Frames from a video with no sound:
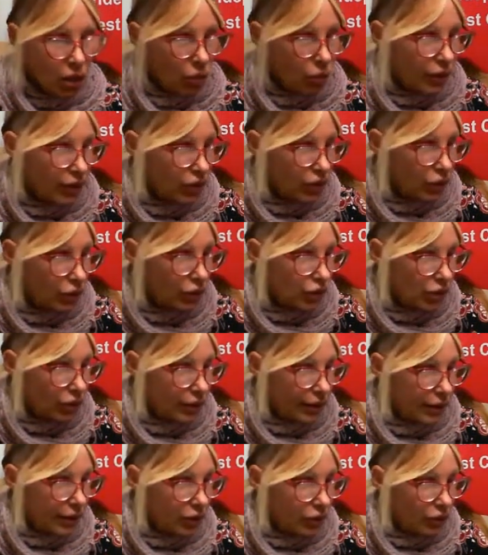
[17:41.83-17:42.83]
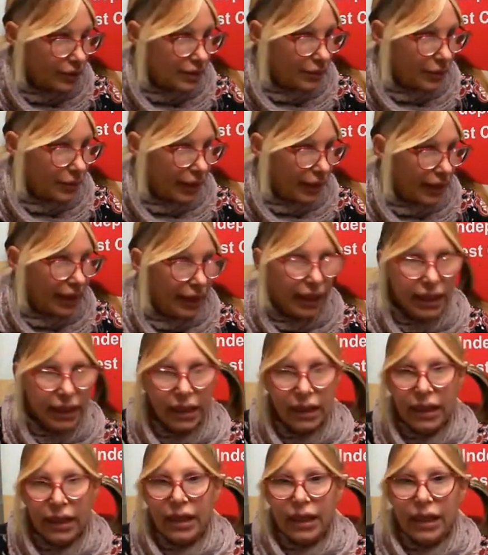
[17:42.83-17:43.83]
when you're doing your
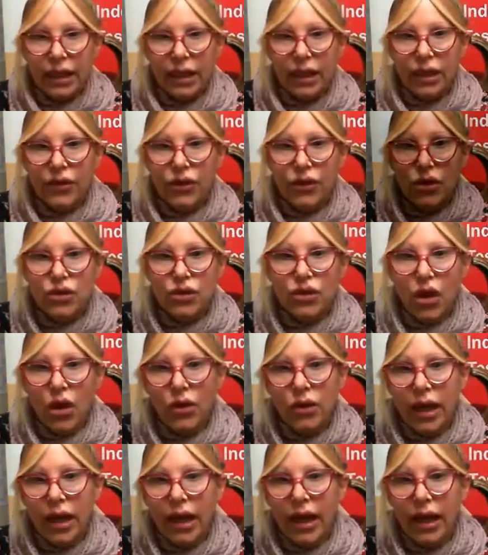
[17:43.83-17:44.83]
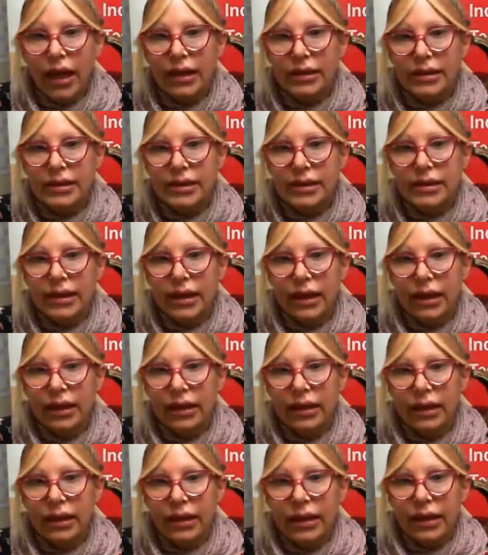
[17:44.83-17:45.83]
speaking, if you don't answer